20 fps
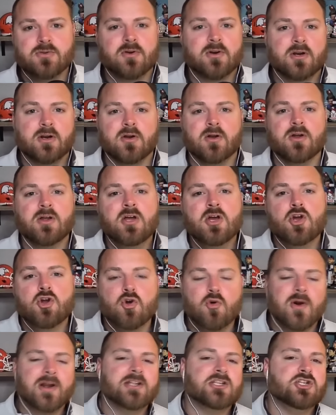they're going to
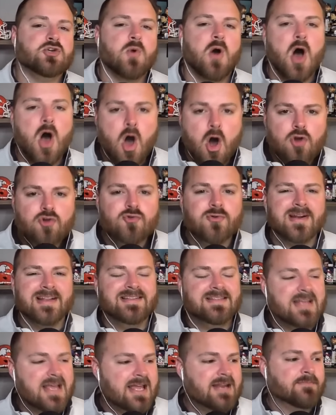credit you
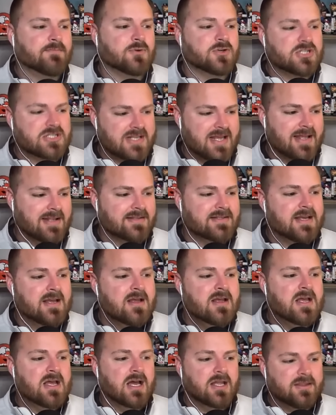110%
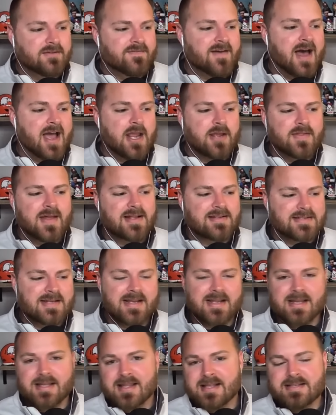of the value of that ticket.